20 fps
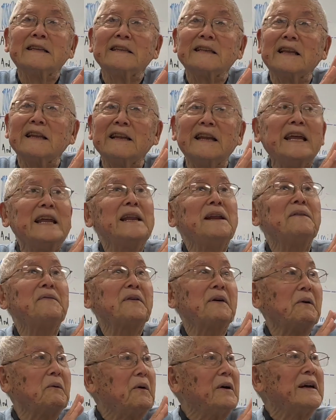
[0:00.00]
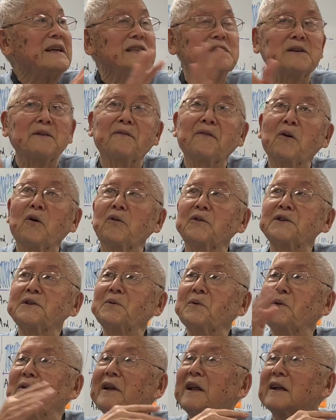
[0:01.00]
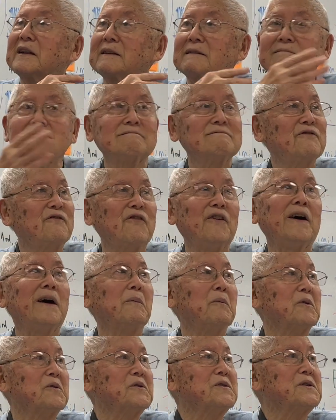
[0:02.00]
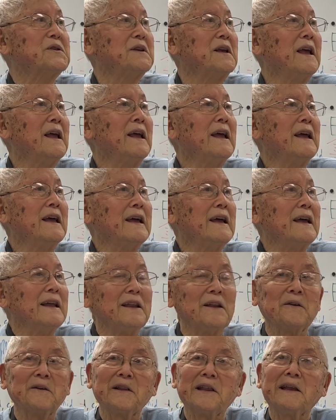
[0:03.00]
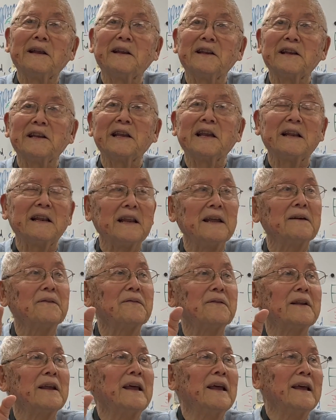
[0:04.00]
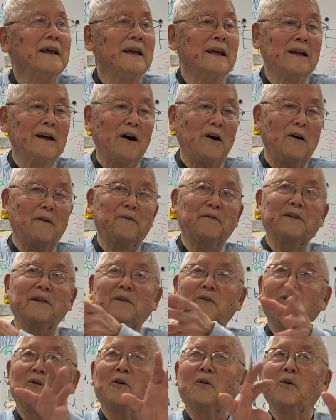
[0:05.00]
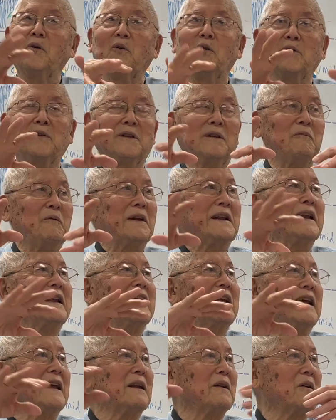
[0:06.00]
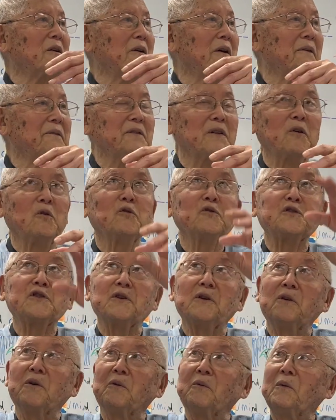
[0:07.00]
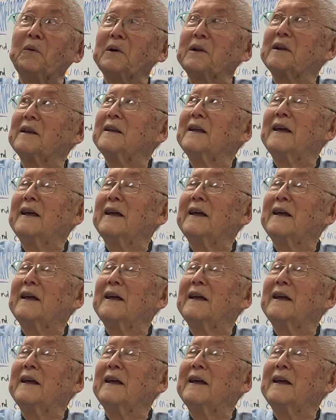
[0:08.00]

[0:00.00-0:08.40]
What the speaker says: The native Hawaiians, of course, were not farmers. They lived off what they can get off the ocean or what.